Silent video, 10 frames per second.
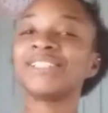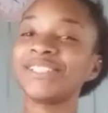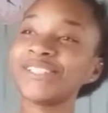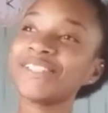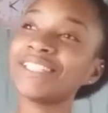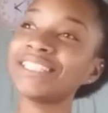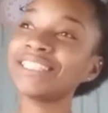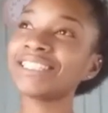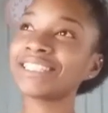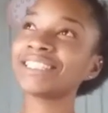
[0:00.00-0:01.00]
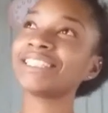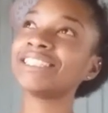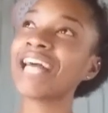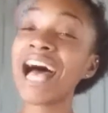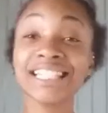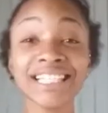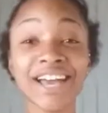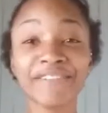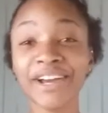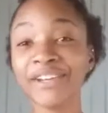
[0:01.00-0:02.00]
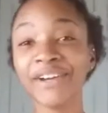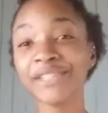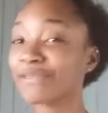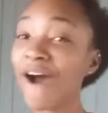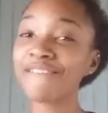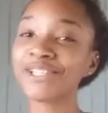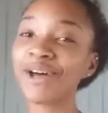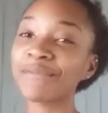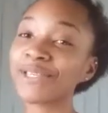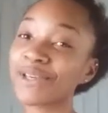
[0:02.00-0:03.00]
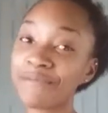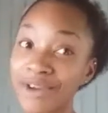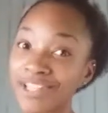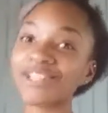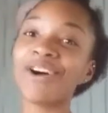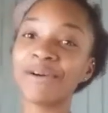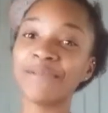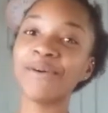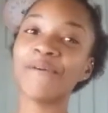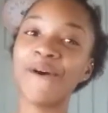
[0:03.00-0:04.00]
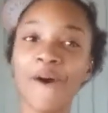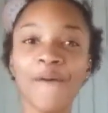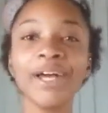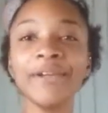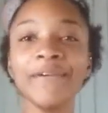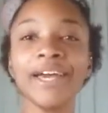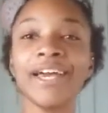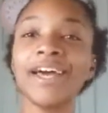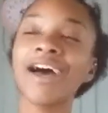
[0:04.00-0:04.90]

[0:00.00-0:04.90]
So, as I said right now, I don't have a topic, so I'm going to talk about how I do it.